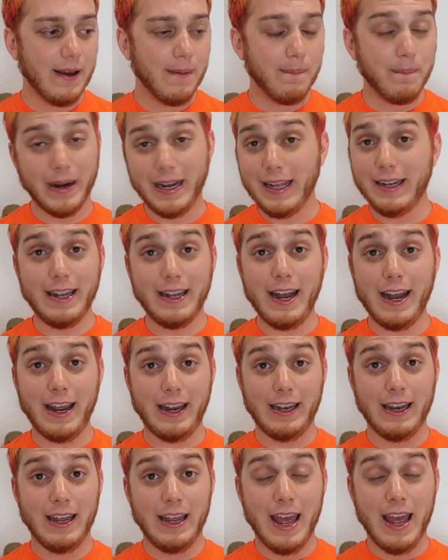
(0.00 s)
but he did
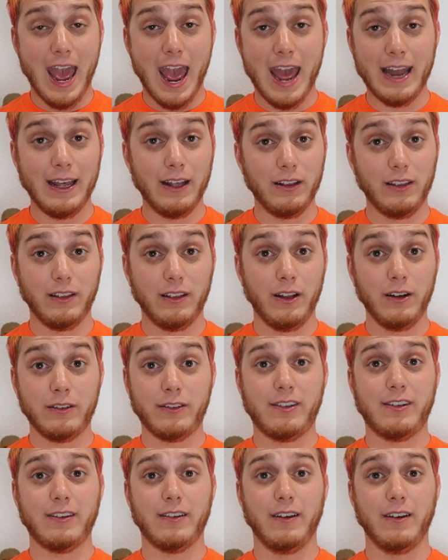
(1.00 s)
it, and it
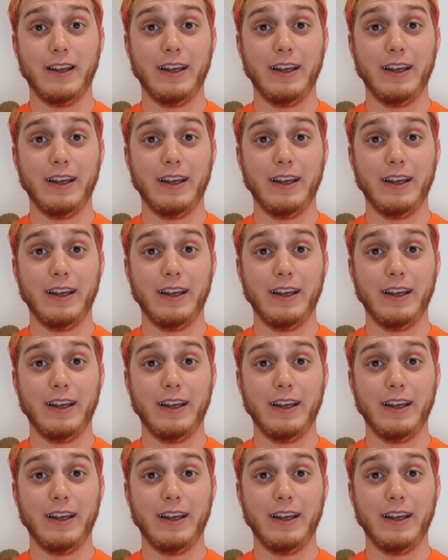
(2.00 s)
looked,